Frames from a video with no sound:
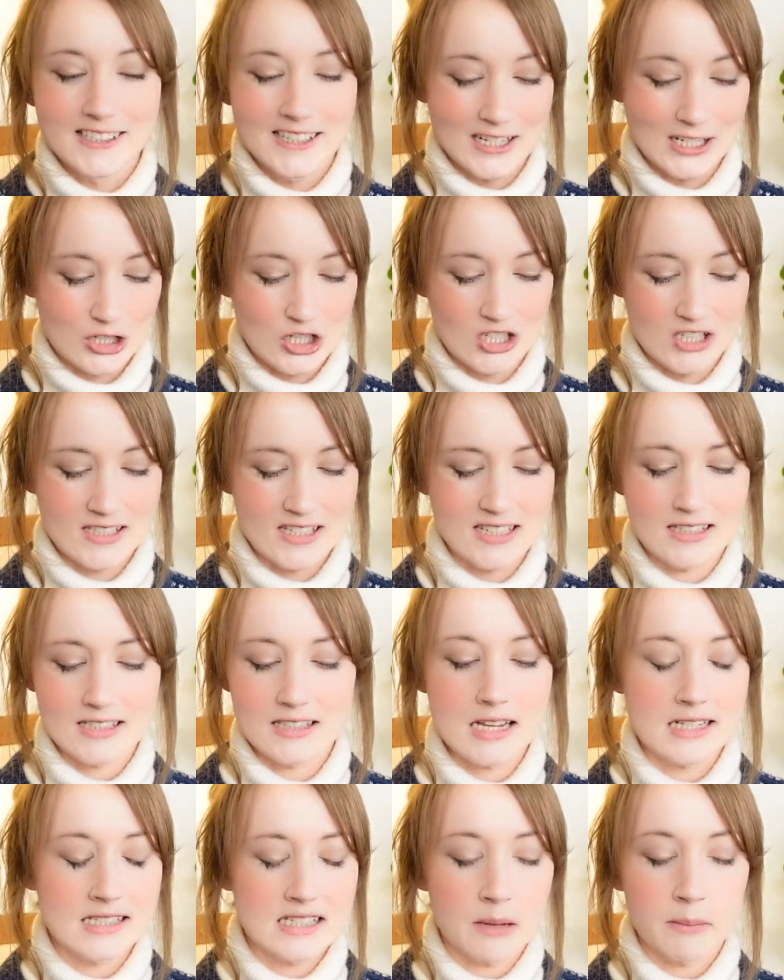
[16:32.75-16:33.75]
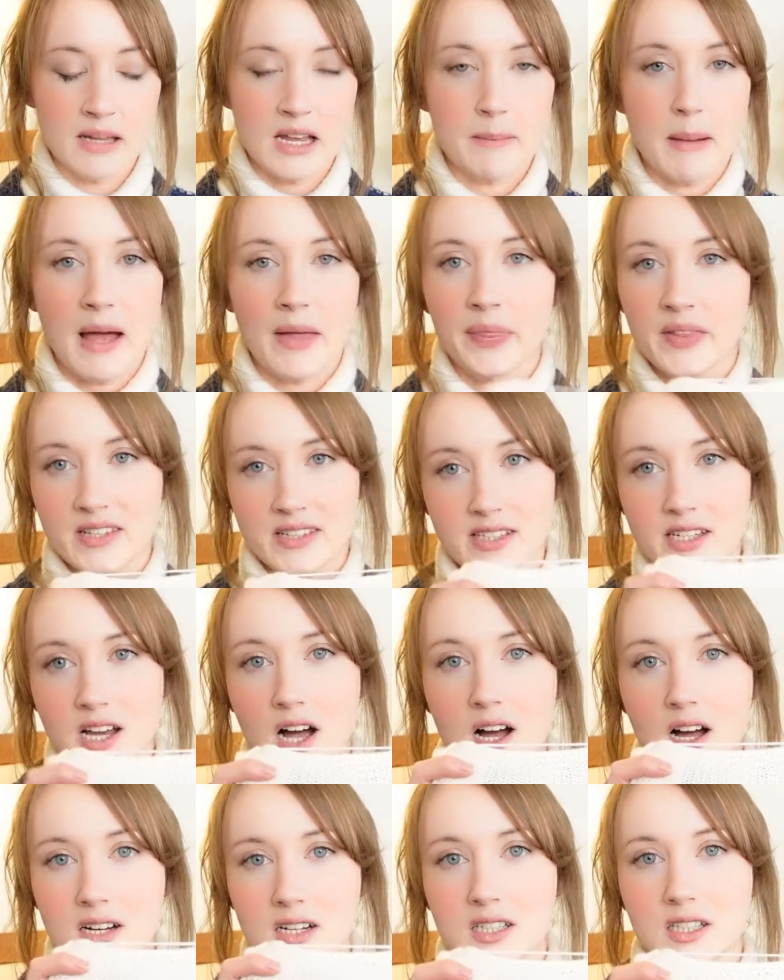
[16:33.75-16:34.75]
It's just that there's something about this
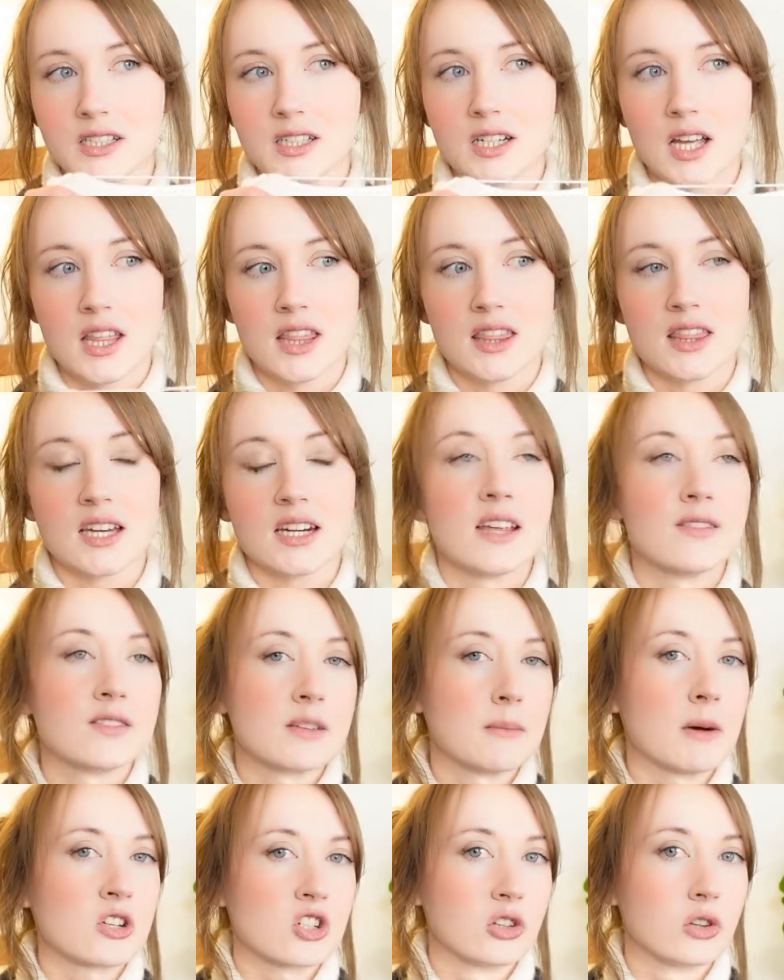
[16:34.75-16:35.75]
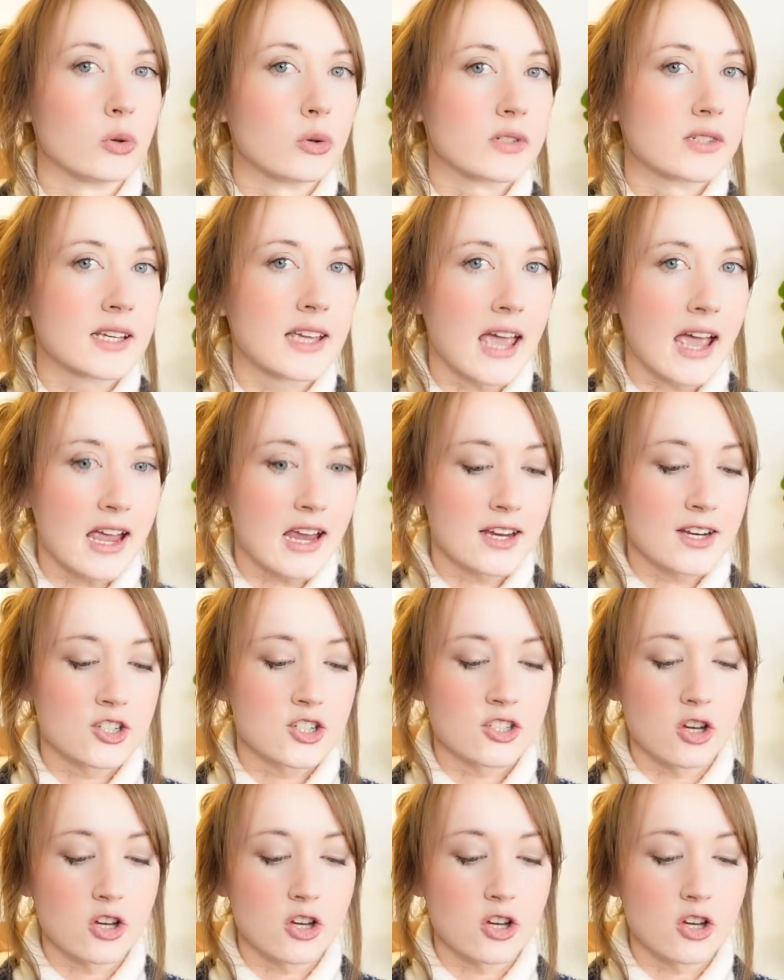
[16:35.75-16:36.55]
yarn that gives a much looser gauge.